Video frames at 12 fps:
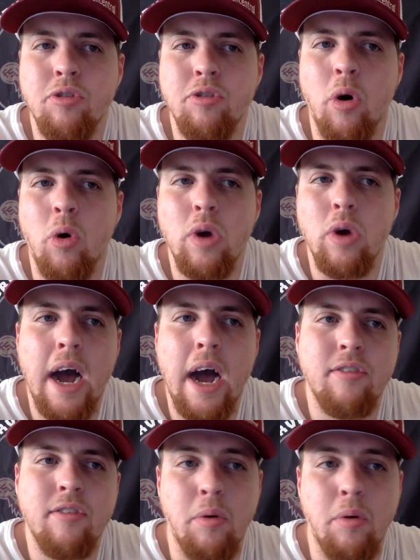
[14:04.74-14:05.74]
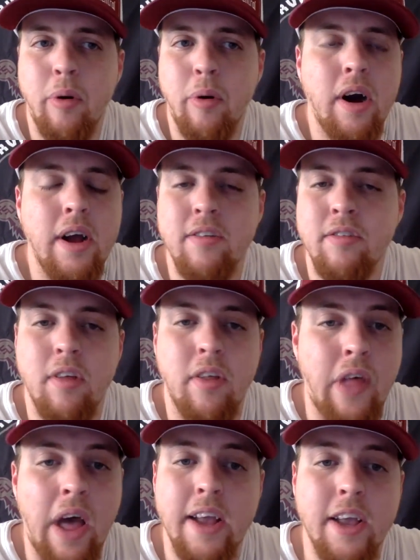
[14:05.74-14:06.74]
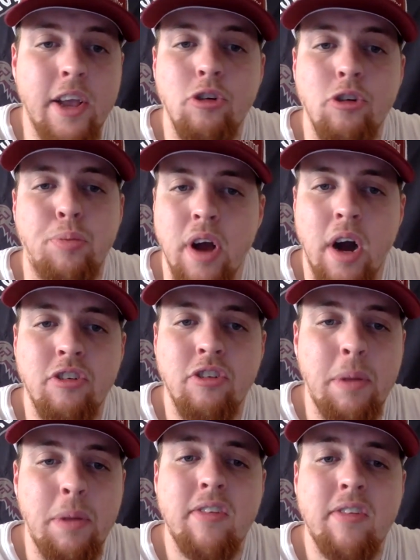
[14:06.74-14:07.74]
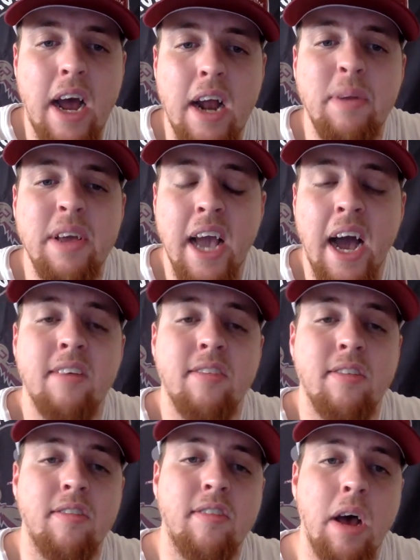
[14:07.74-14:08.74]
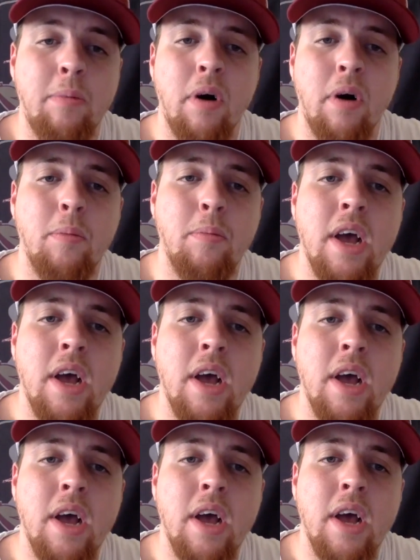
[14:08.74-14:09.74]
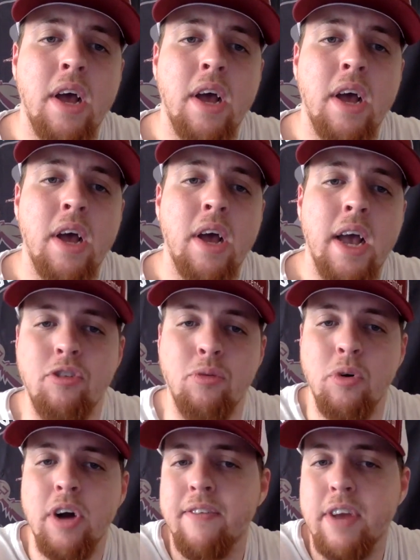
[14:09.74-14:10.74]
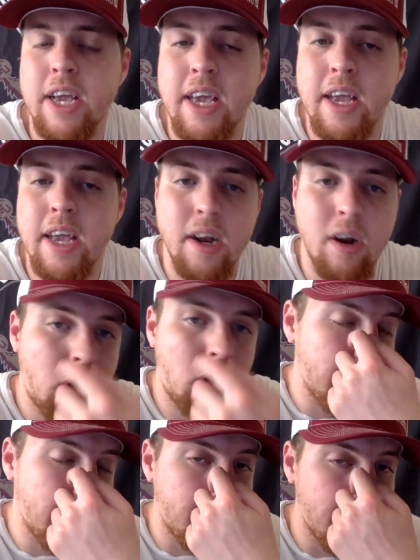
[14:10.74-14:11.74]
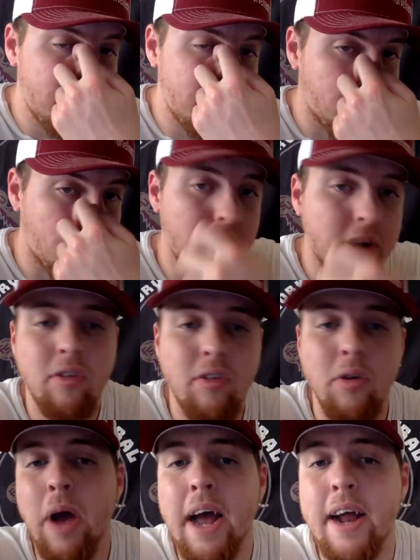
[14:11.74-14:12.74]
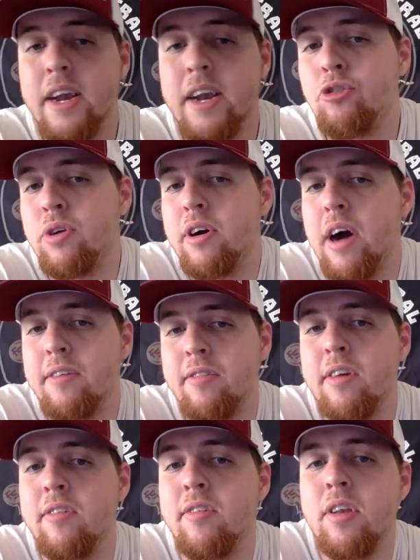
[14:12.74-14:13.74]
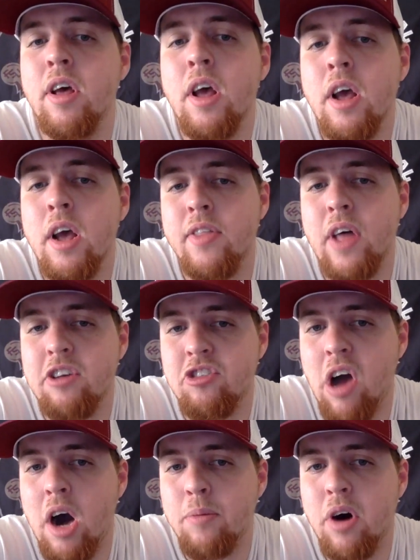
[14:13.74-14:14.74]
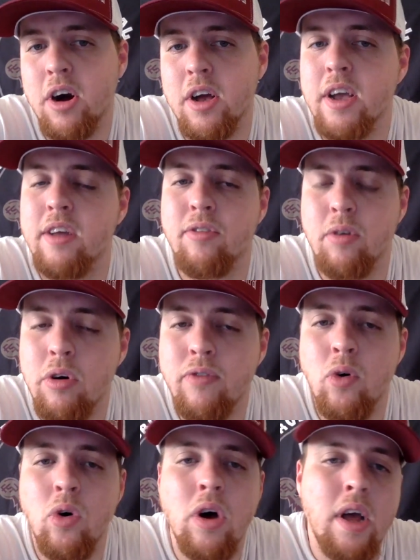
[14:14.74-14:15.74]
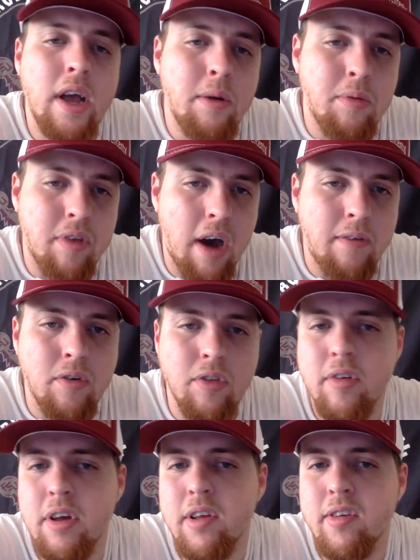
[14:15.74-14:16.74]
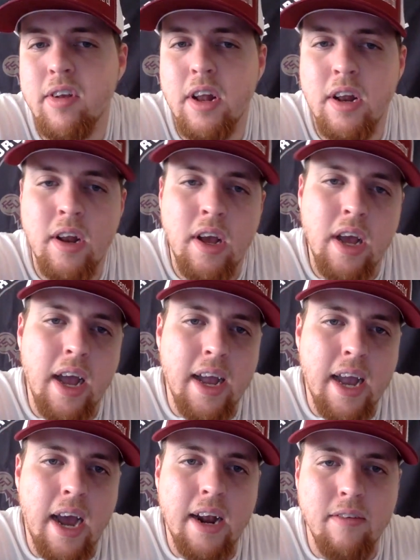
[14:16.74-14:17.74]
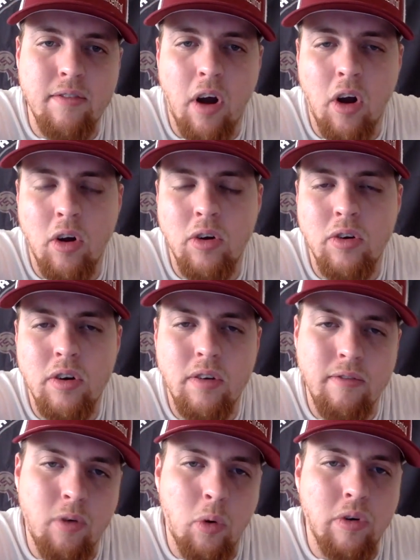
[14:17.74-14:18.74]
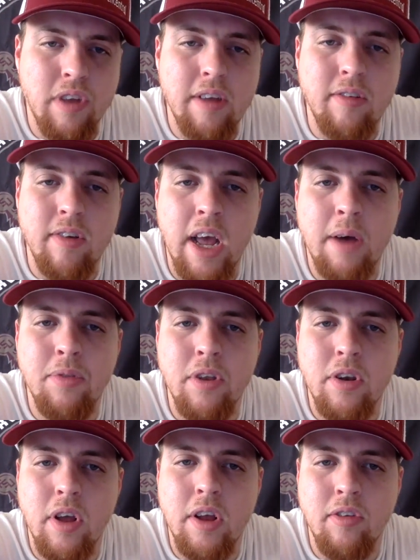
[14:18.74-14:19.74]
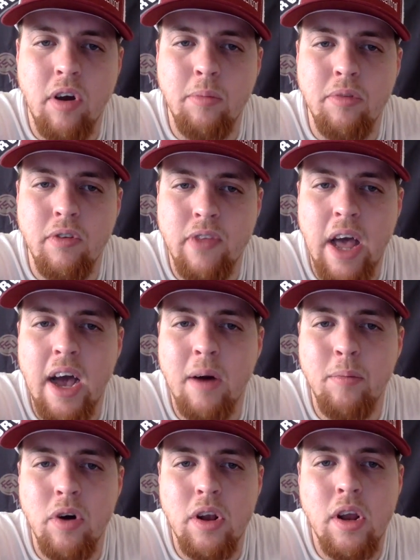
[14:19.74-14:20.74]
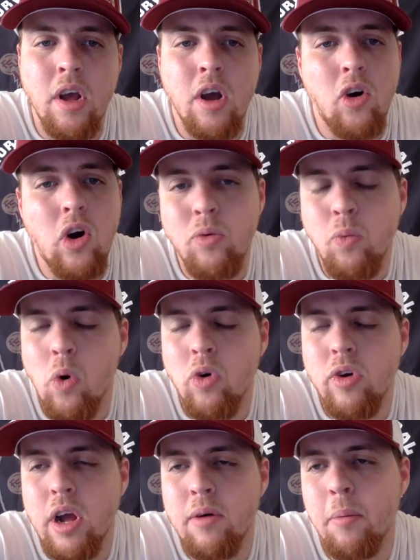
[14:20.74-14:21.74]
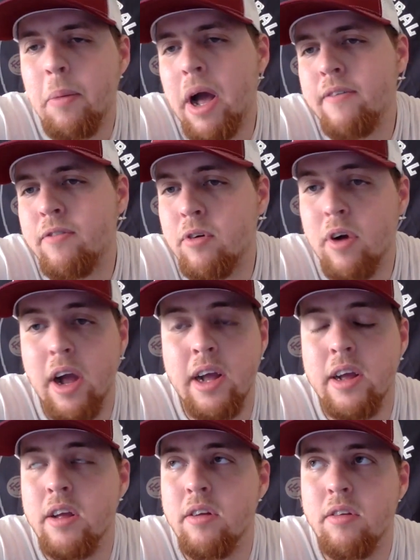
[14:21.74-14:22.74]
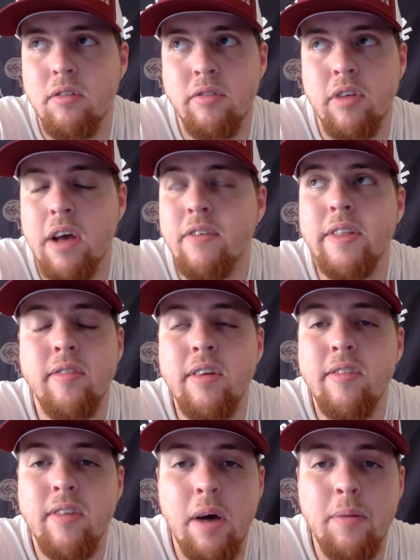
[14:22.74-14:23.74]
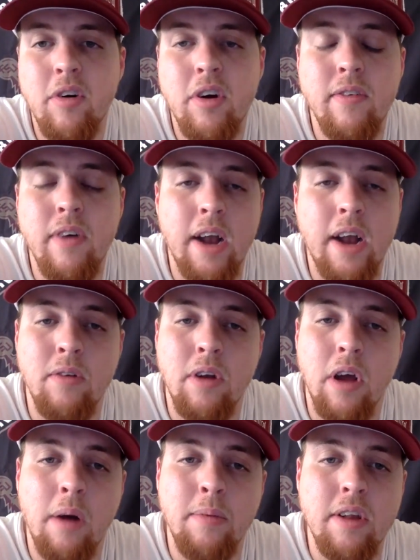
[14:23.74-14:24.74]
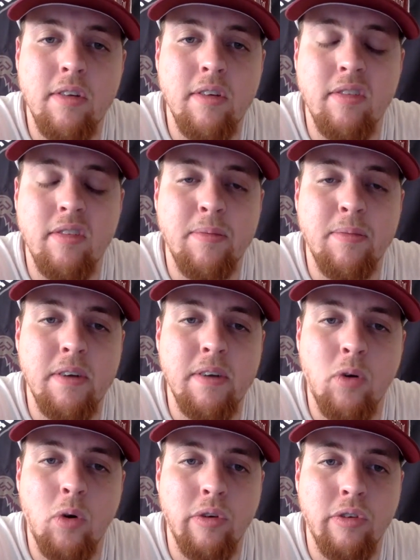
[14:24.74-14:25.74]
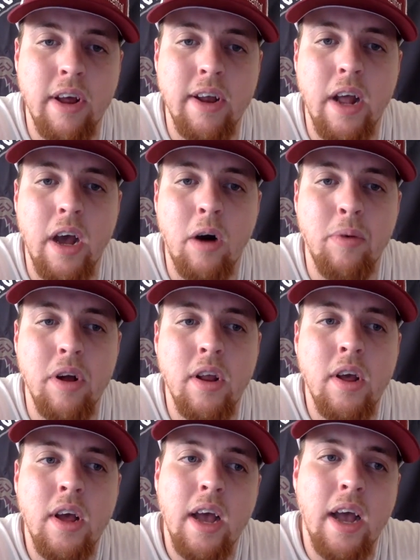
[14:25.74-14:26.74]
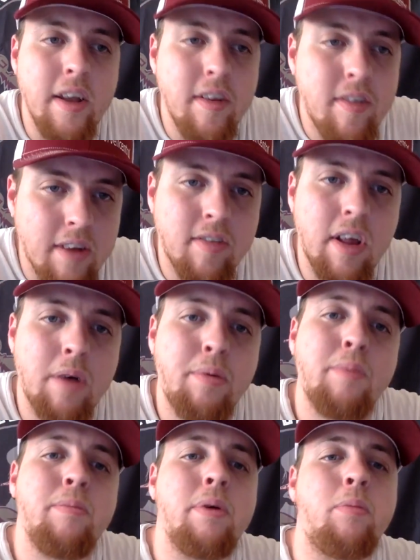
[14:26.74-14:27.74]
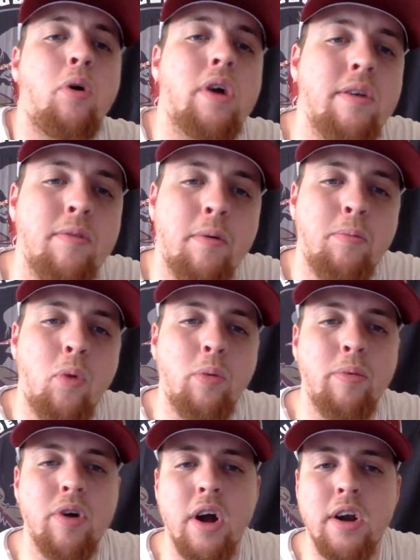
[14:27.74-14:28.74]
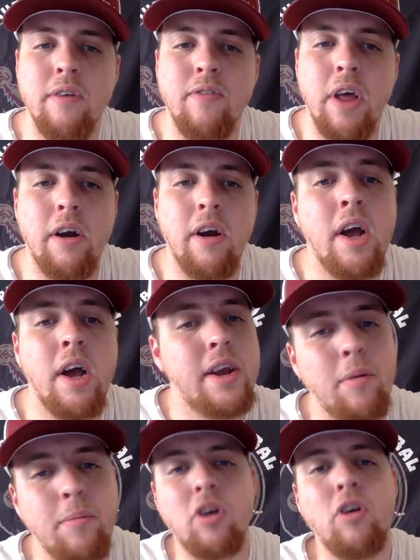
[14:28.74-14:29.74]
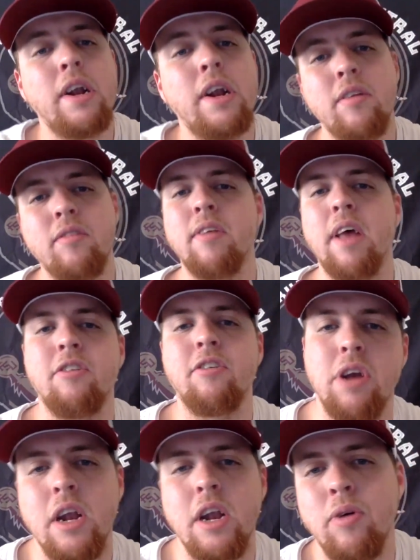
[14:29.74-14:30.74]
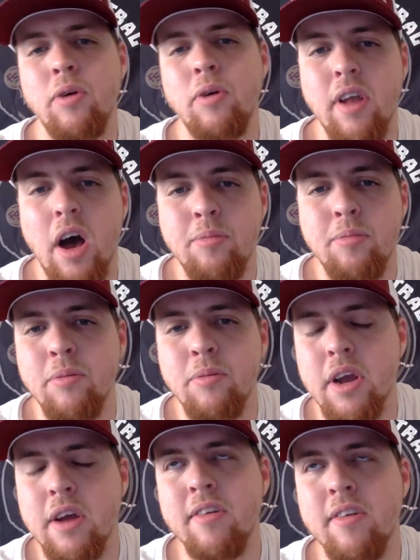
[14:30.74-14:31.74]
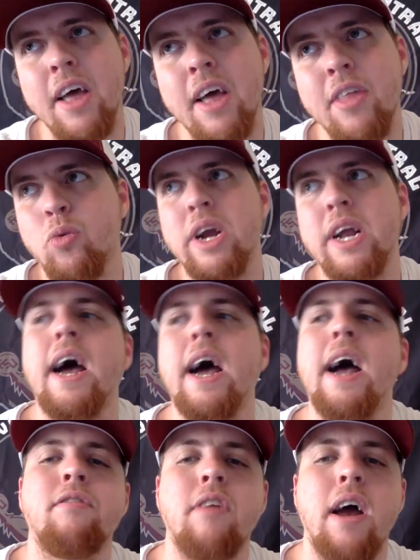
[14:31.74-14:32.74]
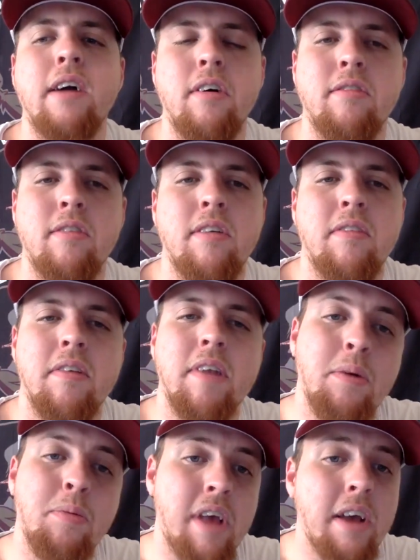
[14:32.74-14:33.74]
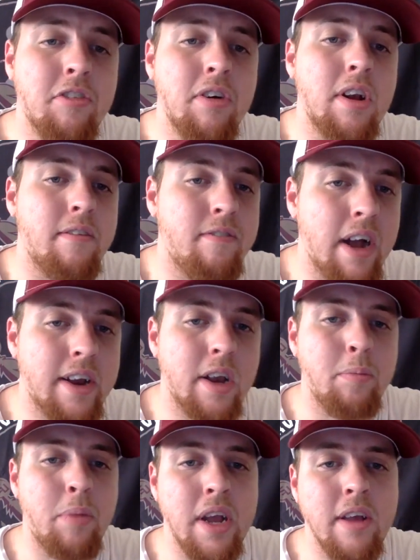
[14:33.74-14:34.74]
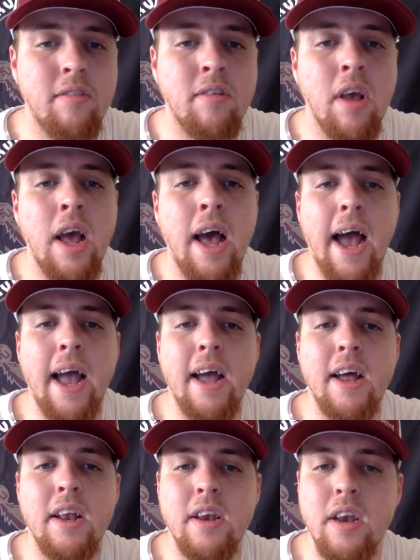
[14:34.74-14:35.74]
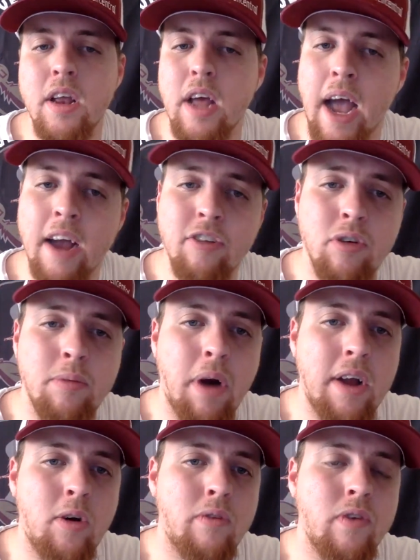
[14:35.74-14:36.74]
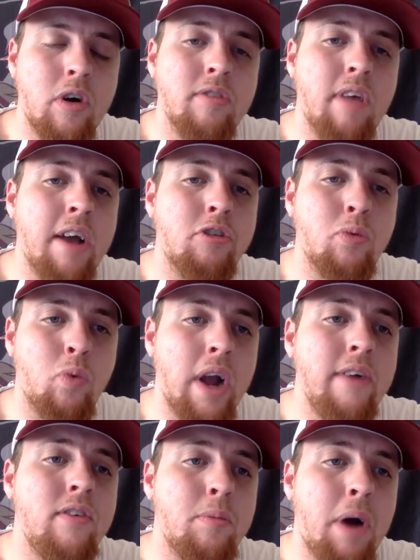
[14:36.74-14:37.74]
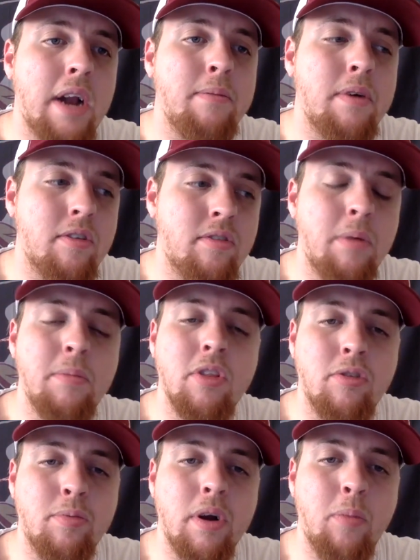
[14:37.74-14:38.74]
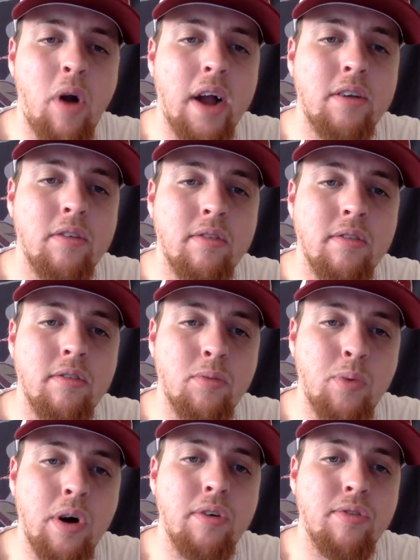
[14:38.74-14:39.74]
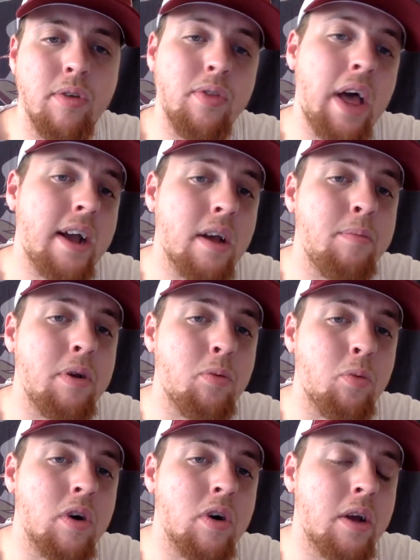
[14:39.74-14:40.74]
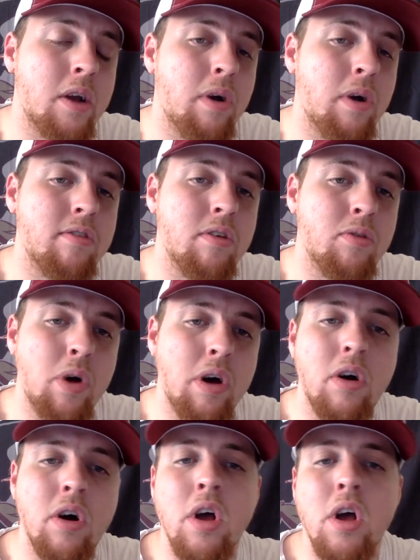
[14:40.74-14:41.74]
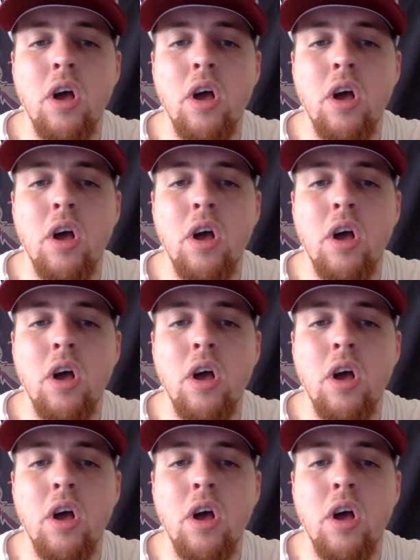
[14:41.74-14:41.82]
sole guy to replace that huge production. I mean, it's got to be guys that step up. And I think some guys that you really have to key in on is Dennis Briggs, who had an injury last season in that chop block against Louisville. He was out for the season and kind of hurt Florida State's depth in terms of that. But Leonard Warner coming back for a 7th season, I believe. I don't know how many seasons he's been at Florida State now, but he's got to step up and be more productive there. Derek McClendon is actually an interesting option because he had 3.5 sacks last season. He was actually an effective piece. And actually, Mike Norvell has actually raved about him in some of the spring practices as well. So that could be really interesting as well.